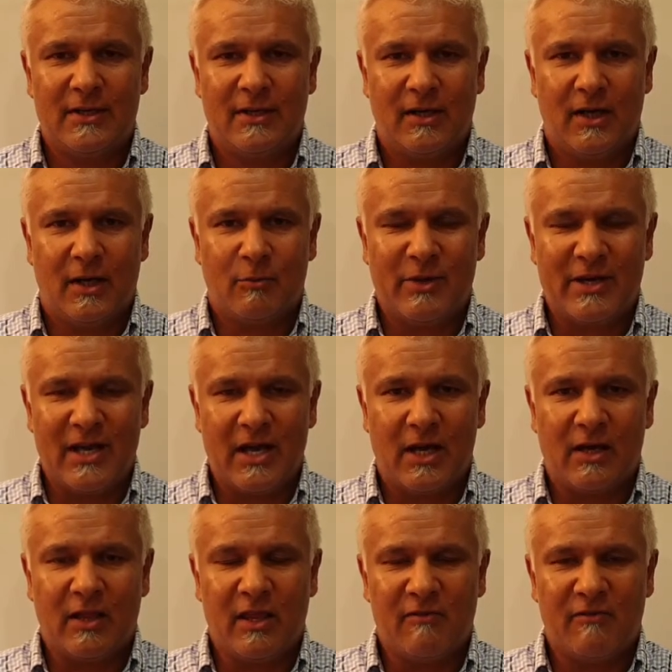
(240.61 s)

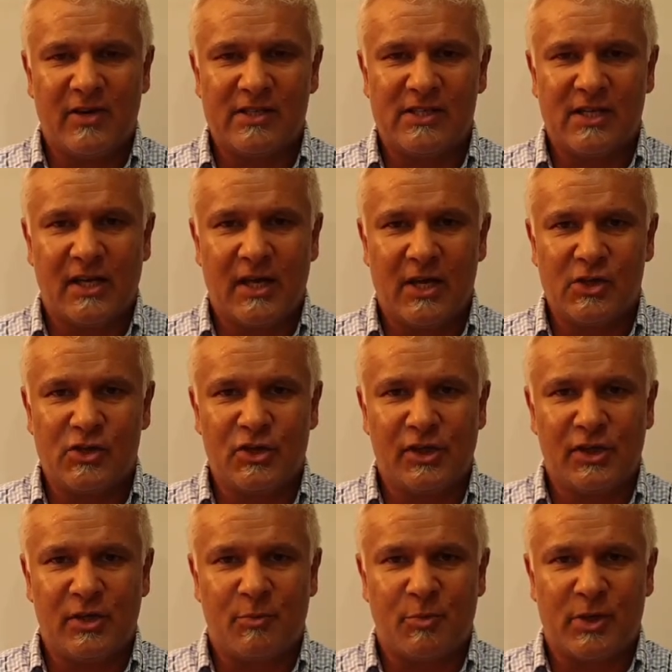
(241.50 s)
regarding the
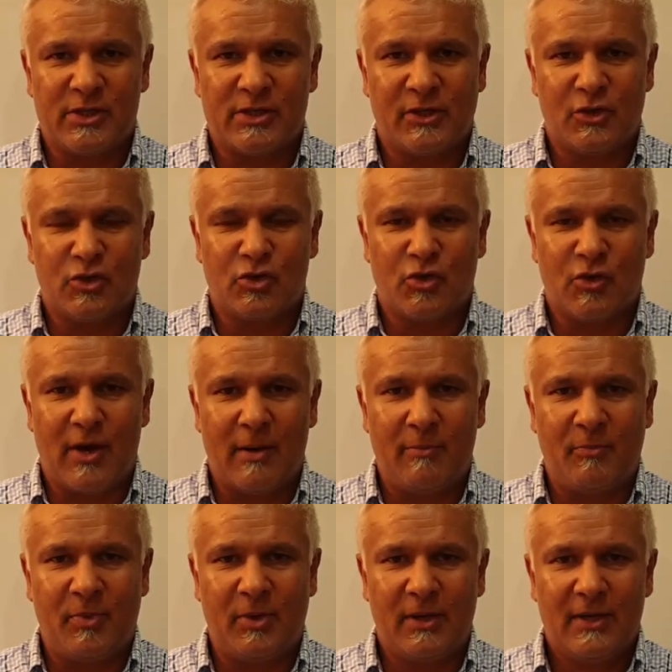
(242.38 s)
investigation into President
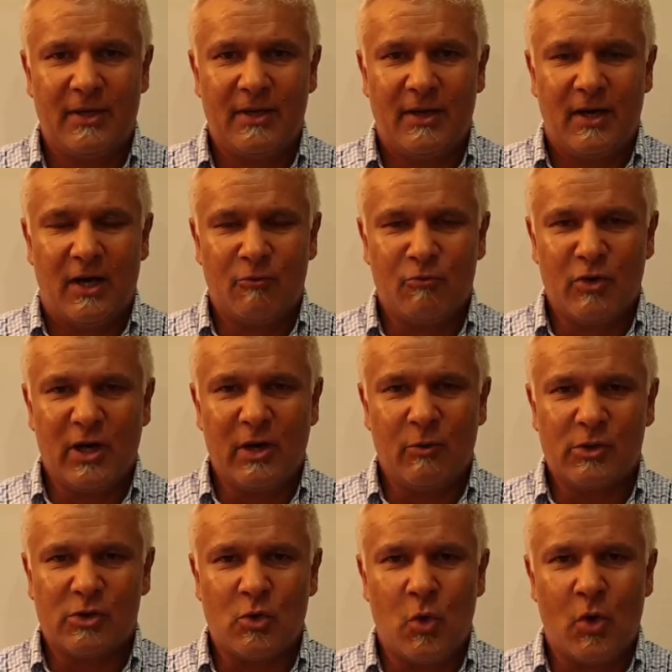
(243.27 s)
Trump, and really
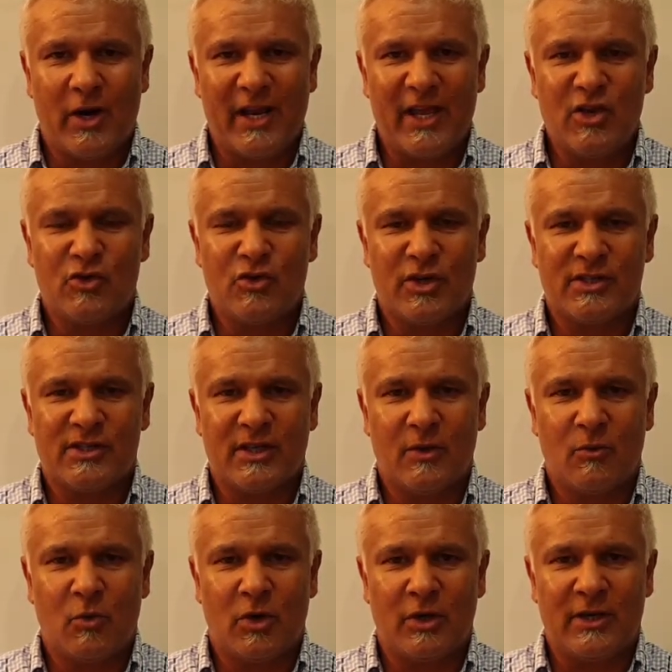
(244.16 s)
was quite interesting
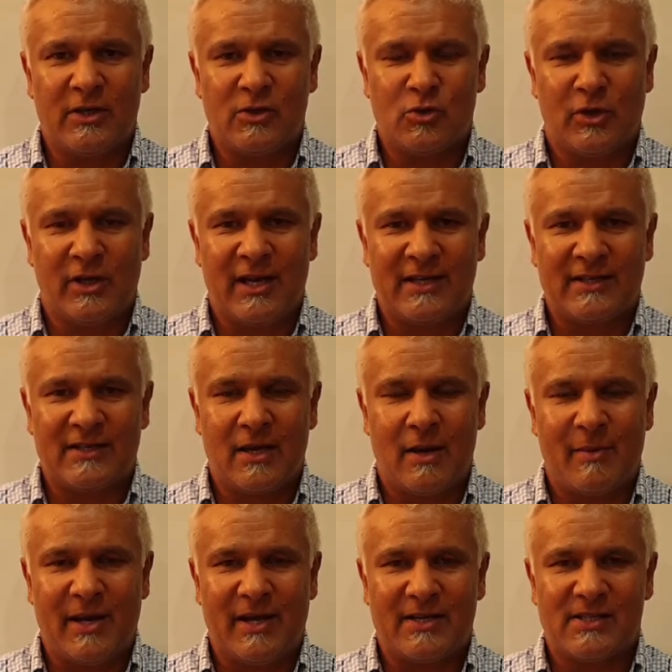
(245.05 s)
in what he sort of had to
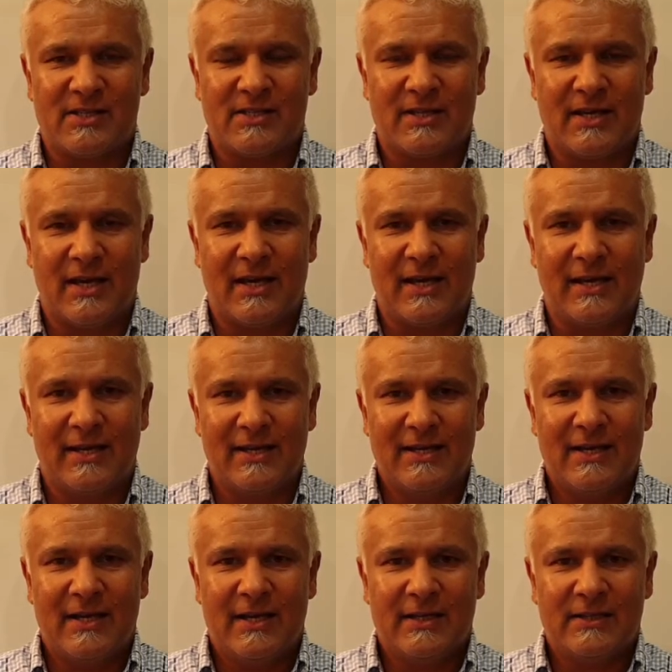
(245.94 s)
come out and say.
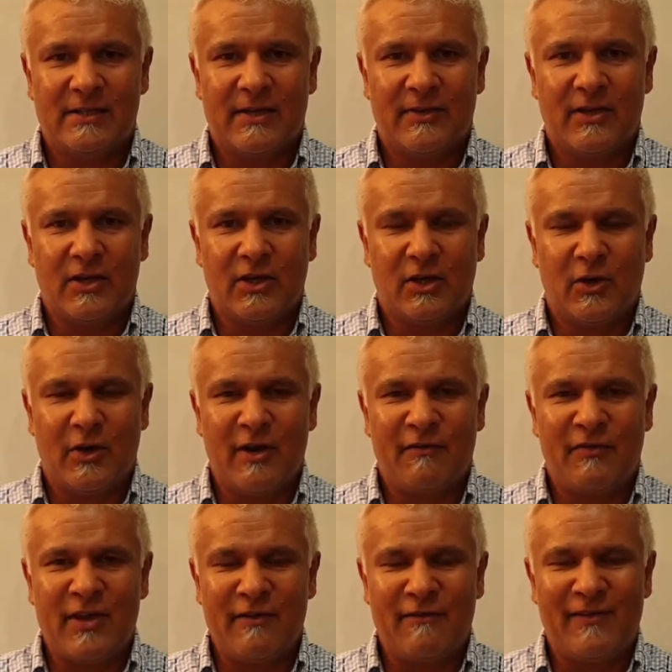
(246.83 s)
He said that
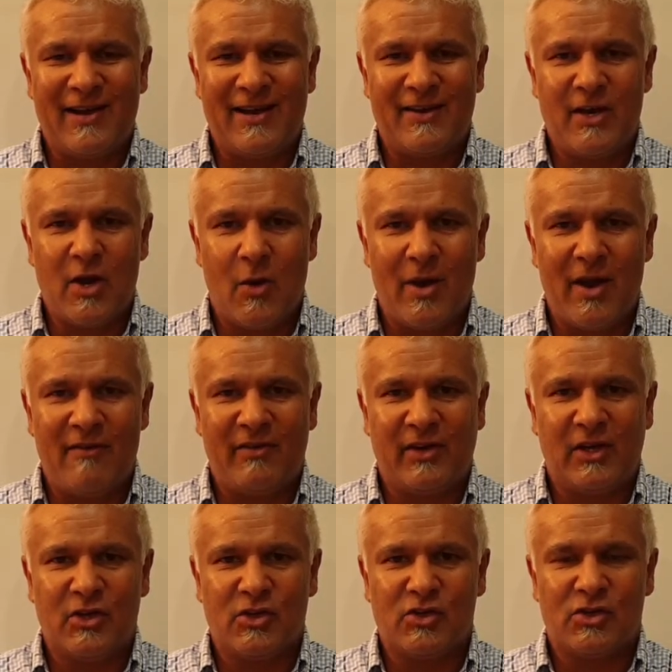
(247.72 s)
if they found no
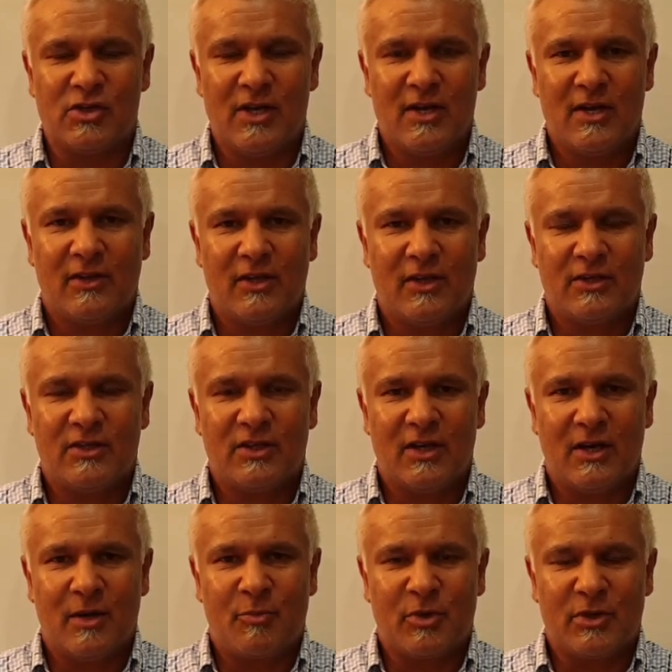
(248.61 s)
evidence that
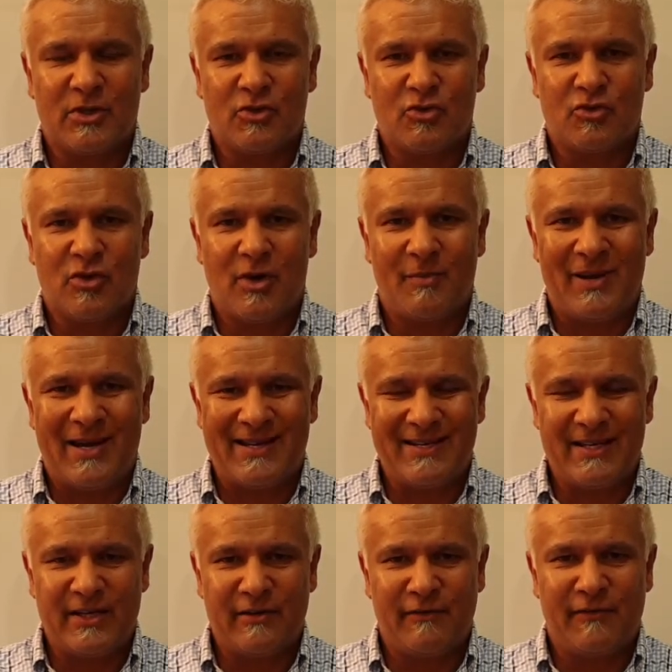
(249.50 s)
President Trump
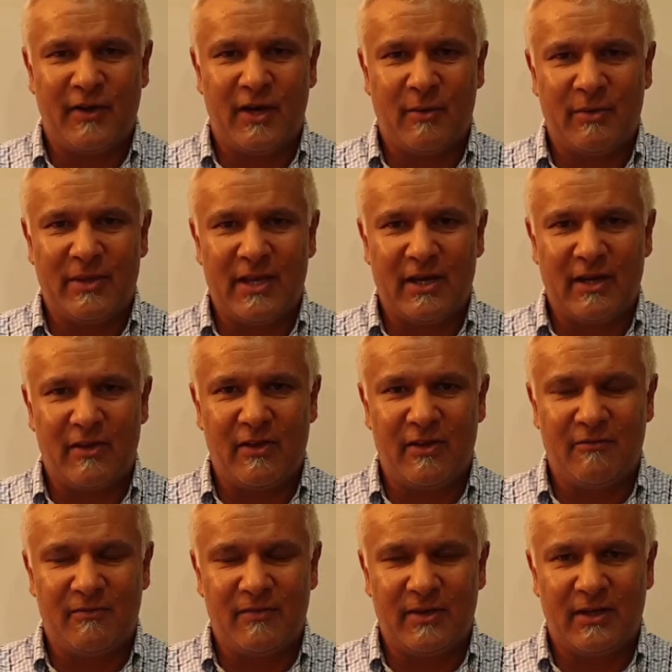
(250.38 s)
hadn't interfered with any of
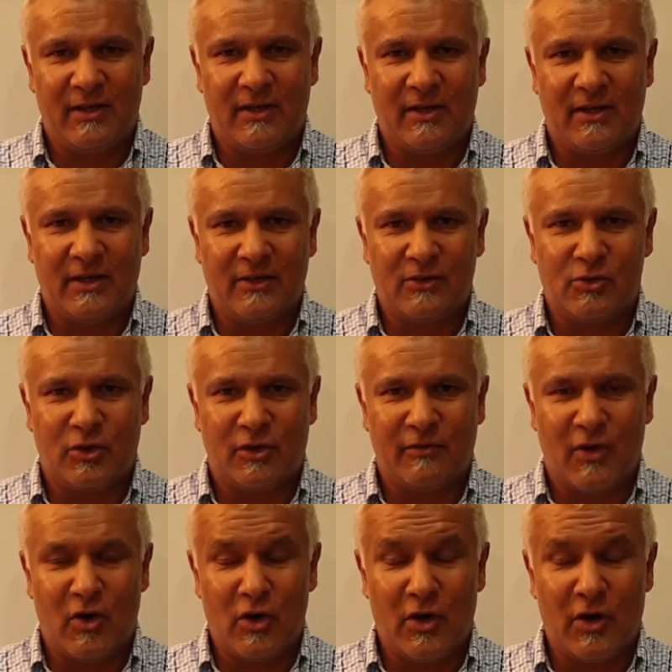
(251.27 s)
the sort
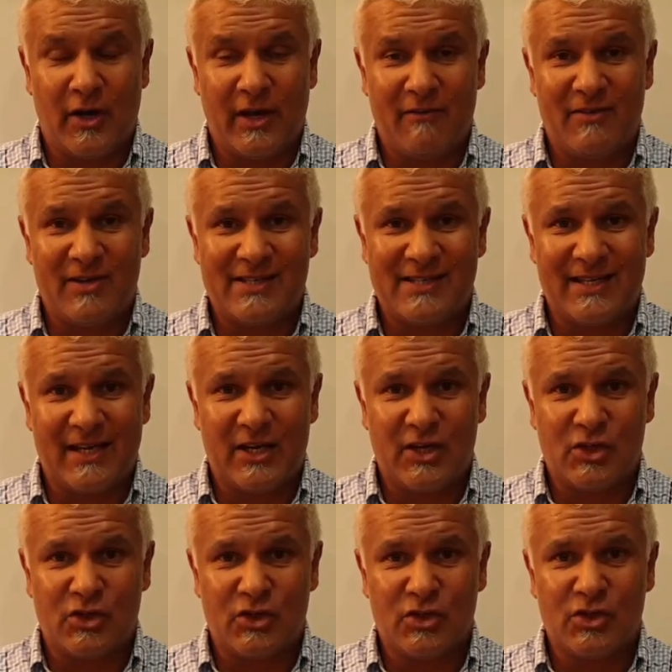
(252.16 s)
of ongoing
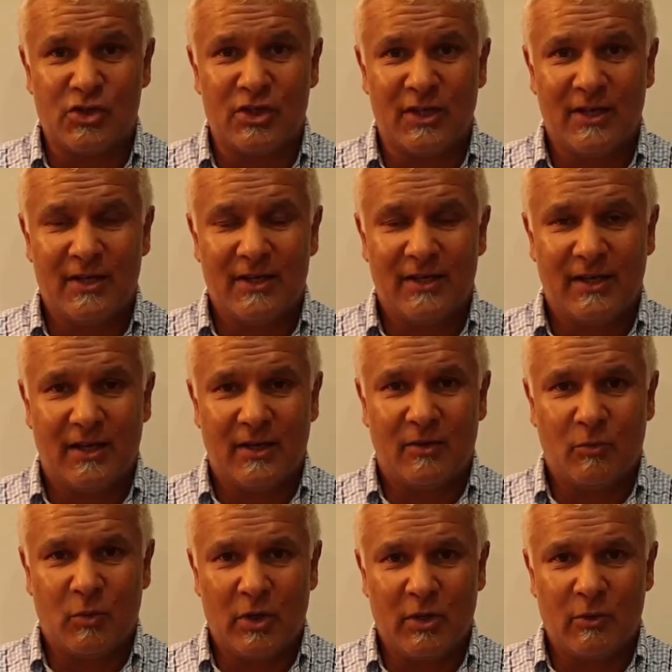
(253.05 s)
investigations
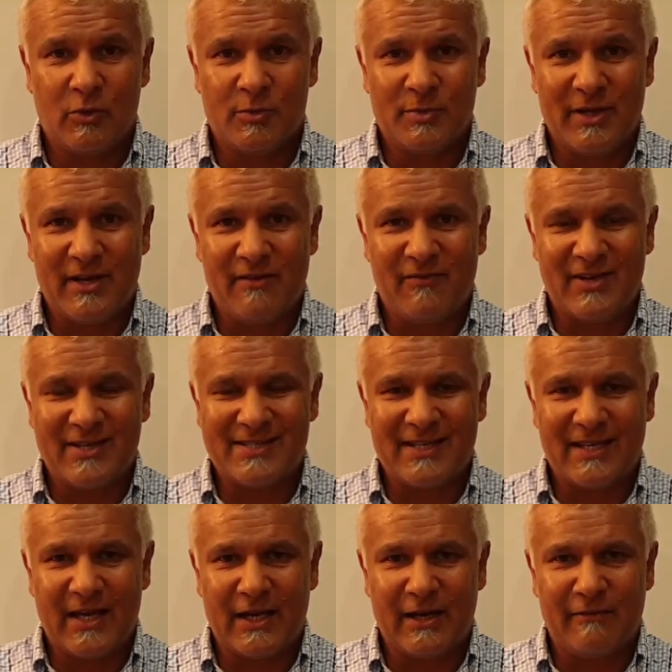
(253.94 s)
and what he was being
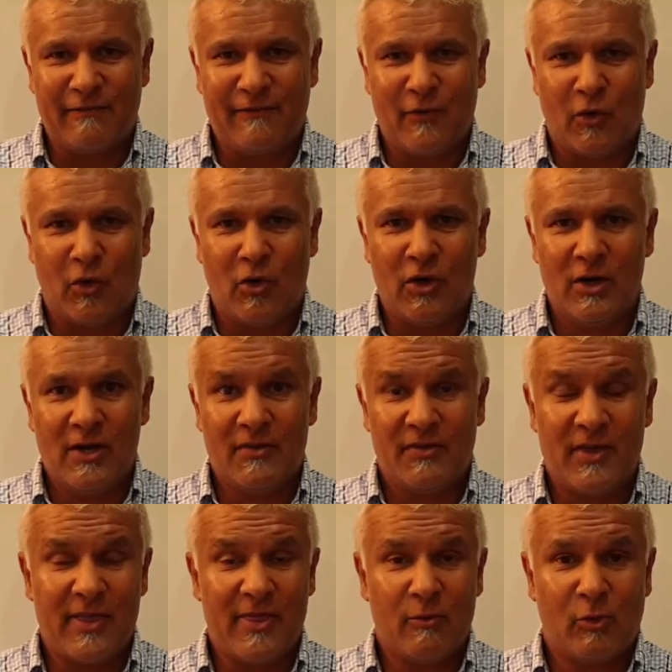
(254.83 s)
investigated for,
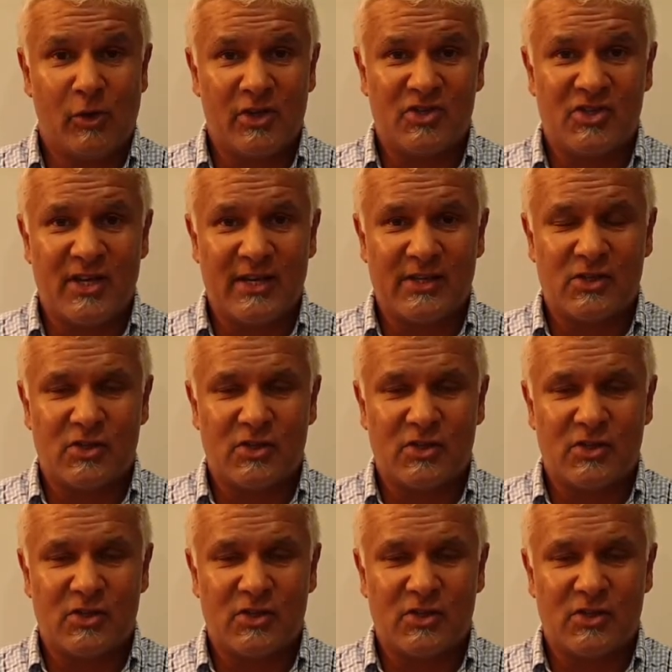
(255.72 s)
then they would have said